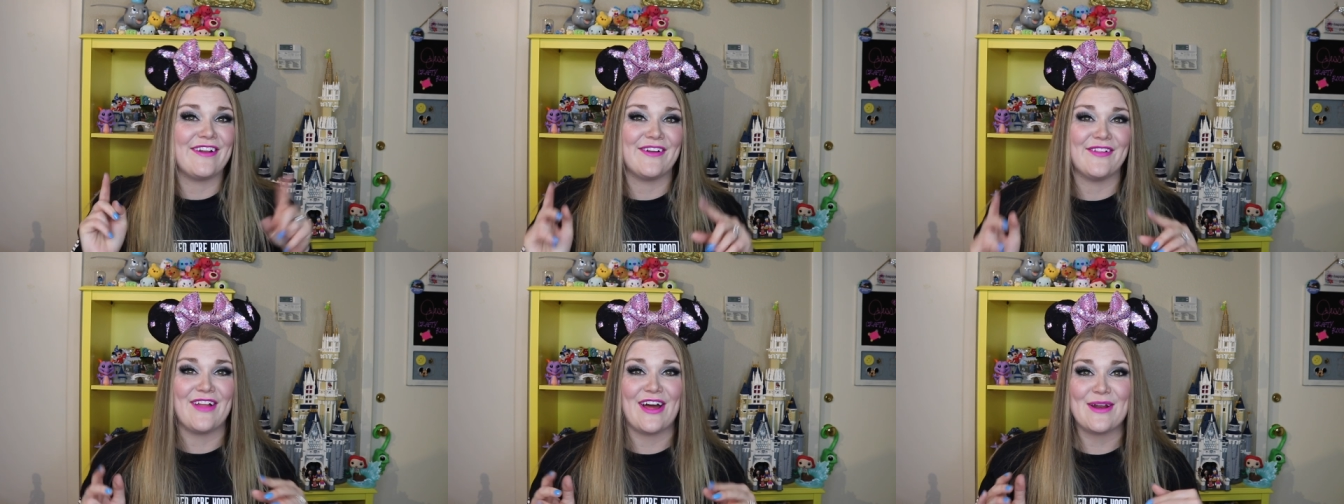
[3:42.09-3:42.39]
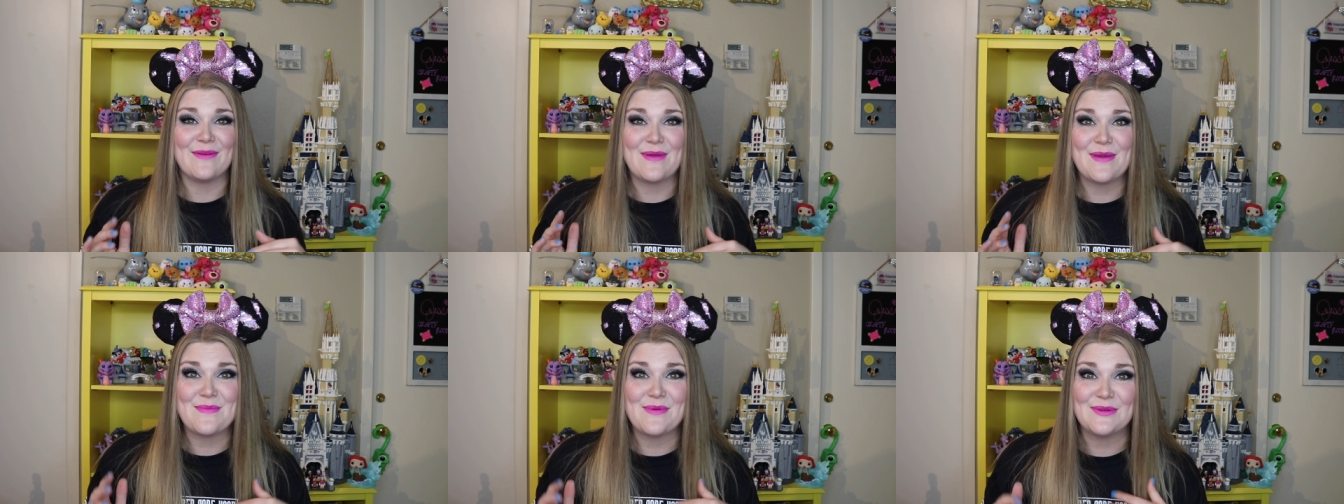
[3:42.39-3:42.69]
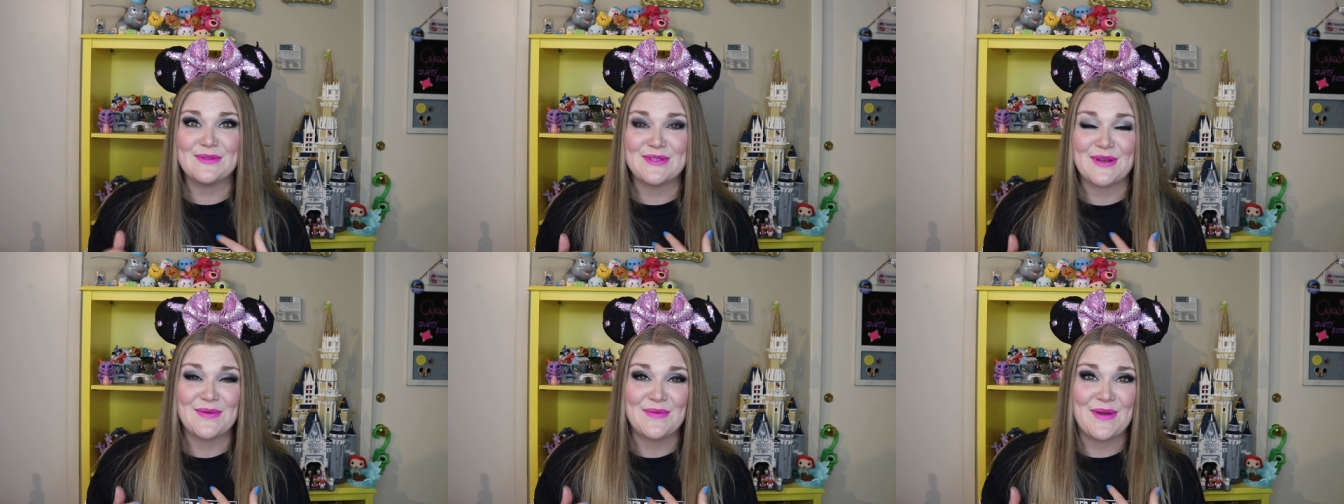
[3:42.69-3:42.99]
A lot of
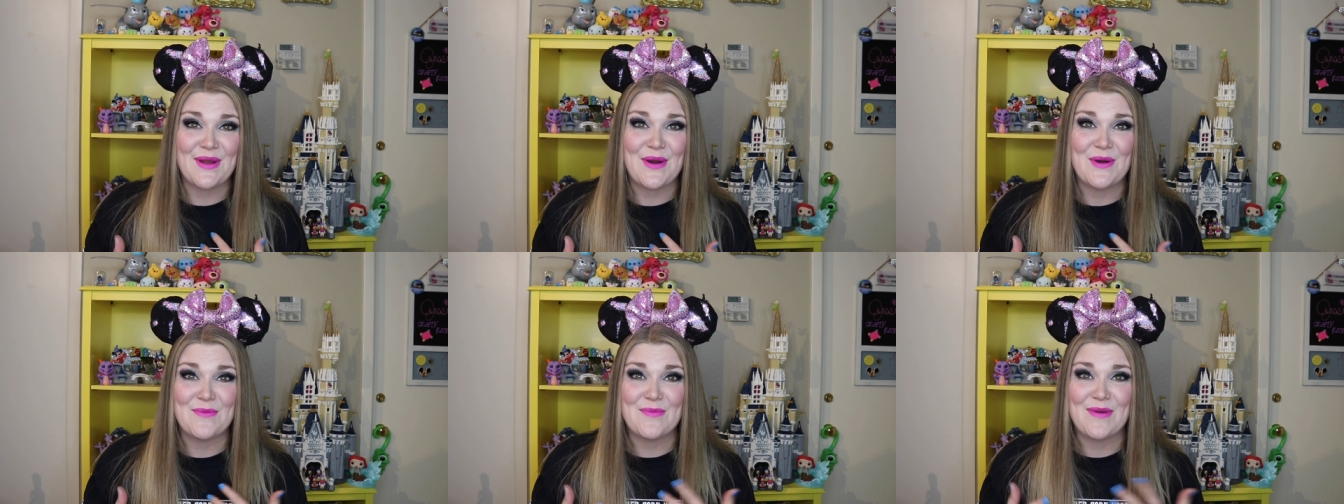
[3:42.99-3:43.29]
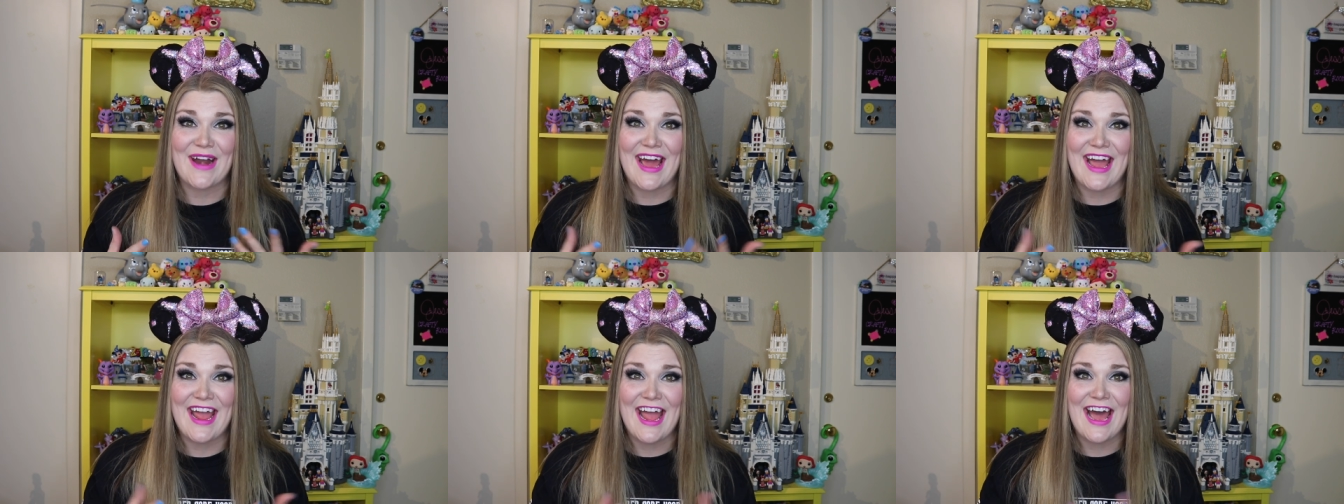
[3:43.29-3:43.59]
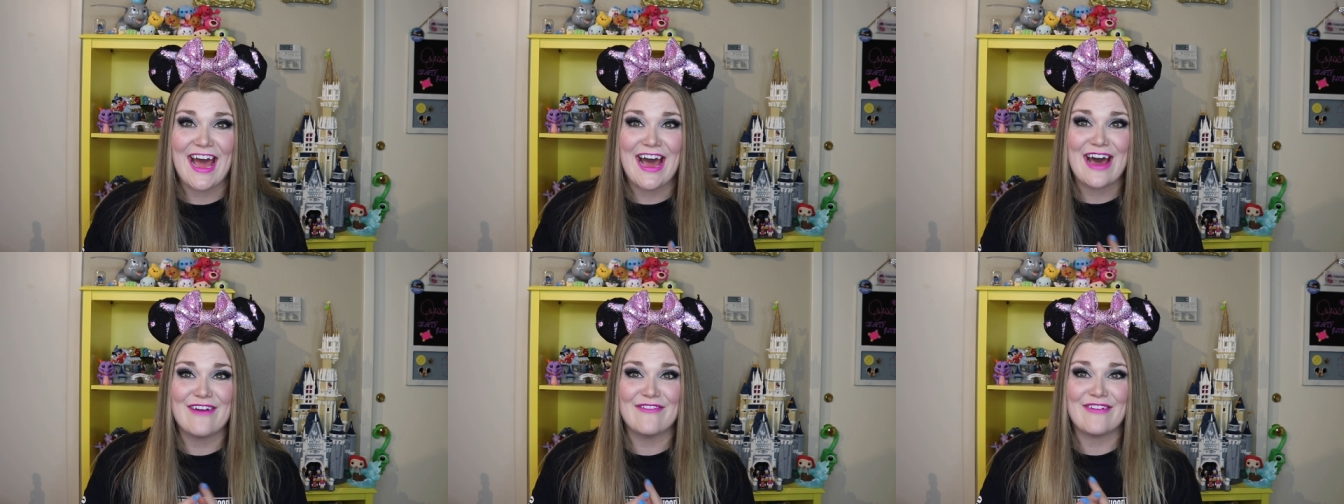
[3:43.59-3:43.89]
people don't know, but I
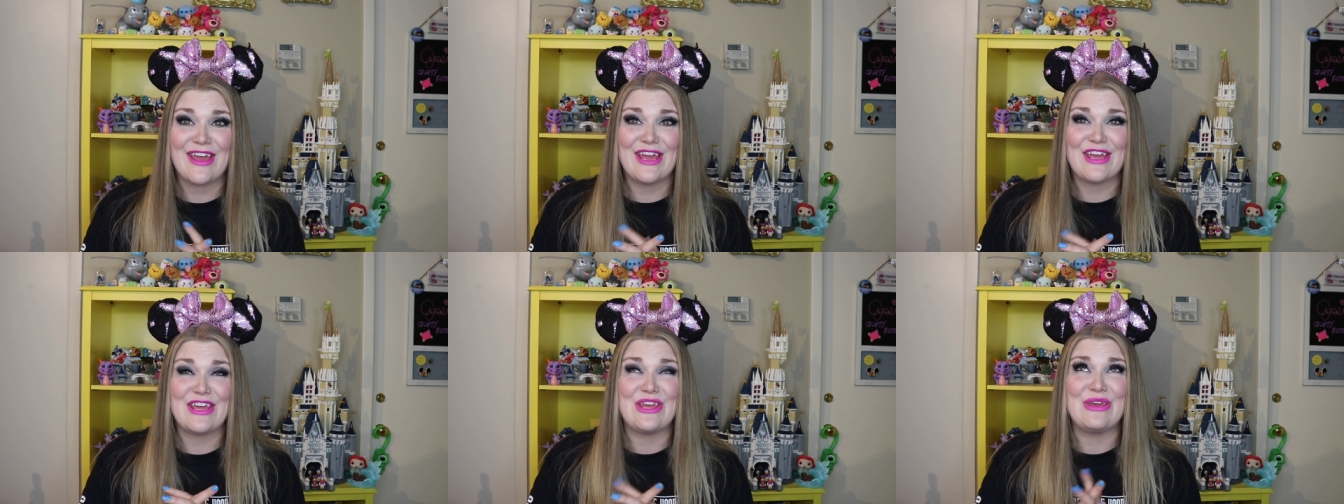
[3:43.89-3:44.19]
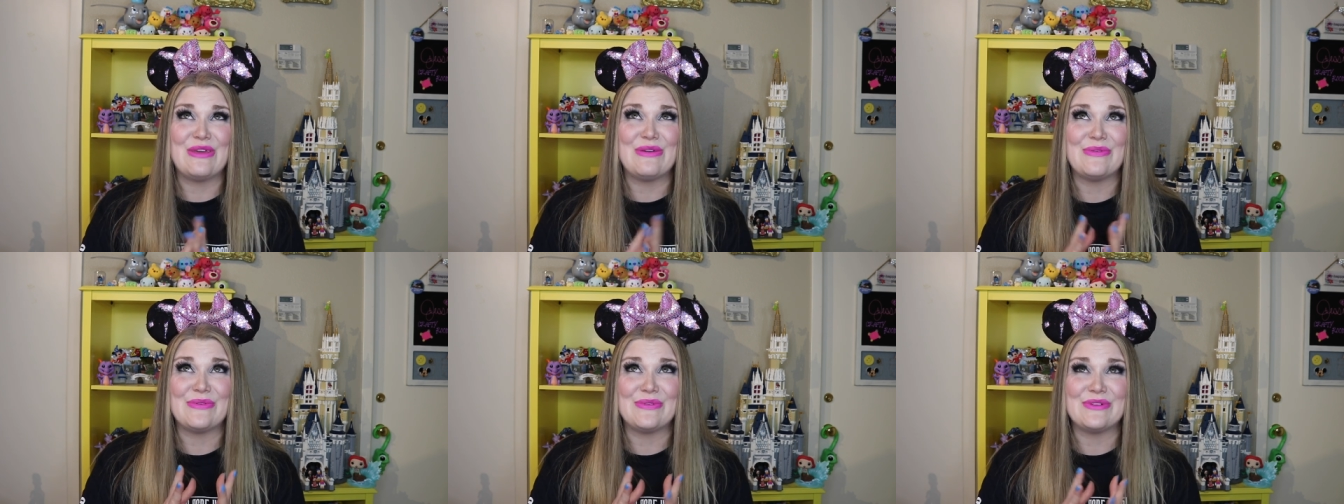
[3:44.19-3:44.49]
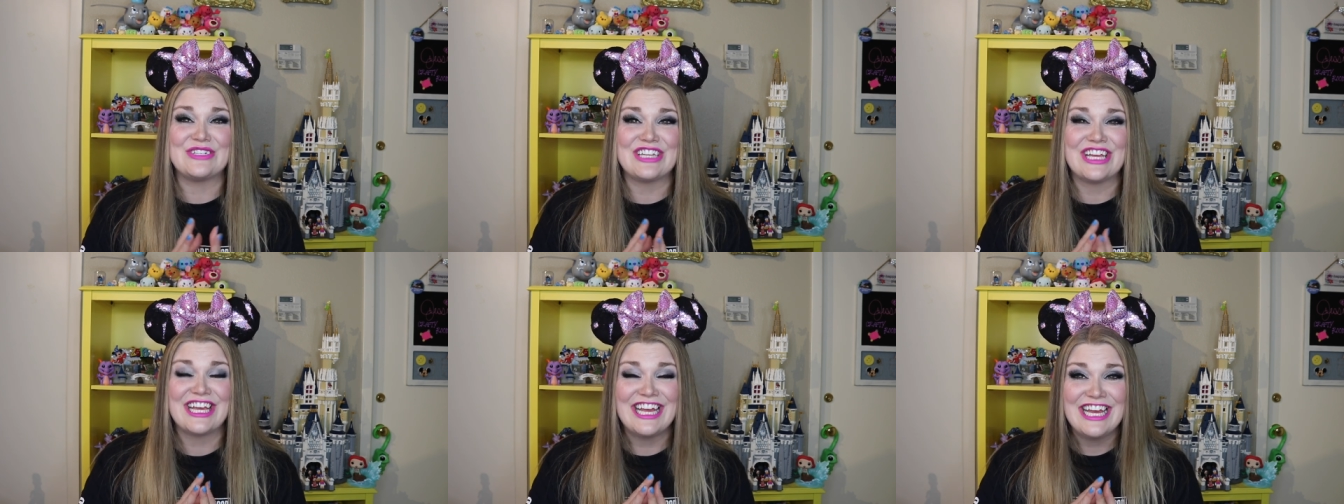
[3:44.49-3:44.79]
have a
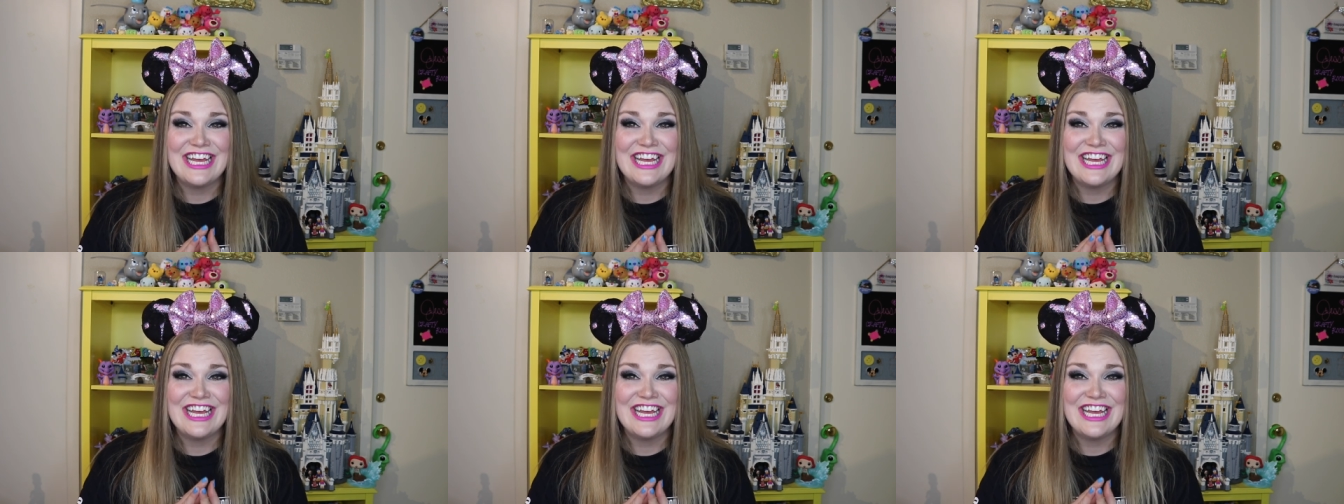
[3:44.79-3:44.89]
huge